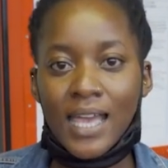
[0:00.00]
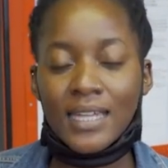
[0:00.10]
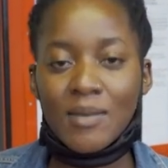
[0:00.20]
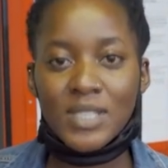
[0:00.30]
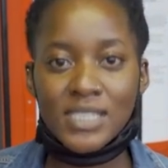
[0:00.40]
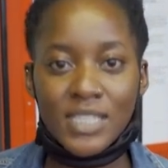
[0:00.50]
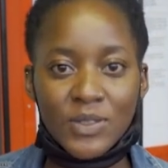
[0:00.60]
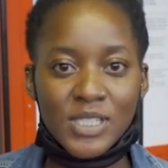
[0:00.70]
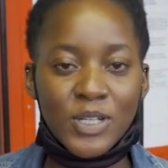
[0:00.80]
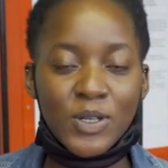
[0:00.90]
and I'm the
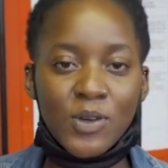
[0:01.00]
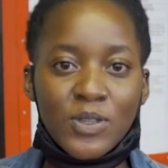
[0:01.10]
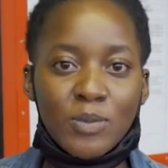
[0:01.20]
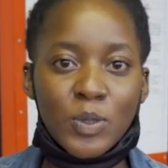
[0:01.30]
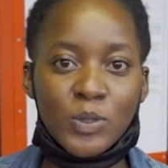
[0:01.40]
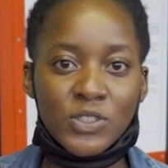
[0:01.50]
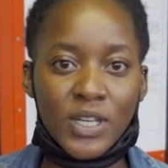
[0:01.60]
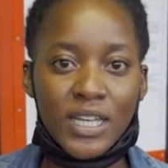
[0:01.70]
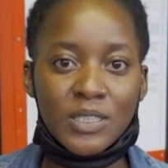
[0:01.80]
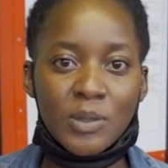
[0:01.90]
secretary of the
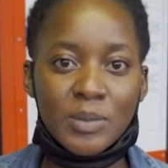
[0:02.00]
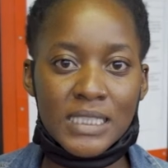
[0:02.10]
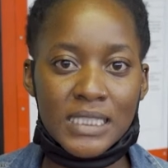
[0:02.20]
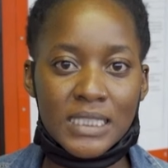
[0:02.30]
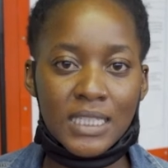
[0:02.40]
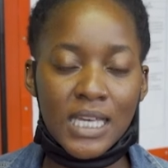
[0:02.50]
postgrad committee.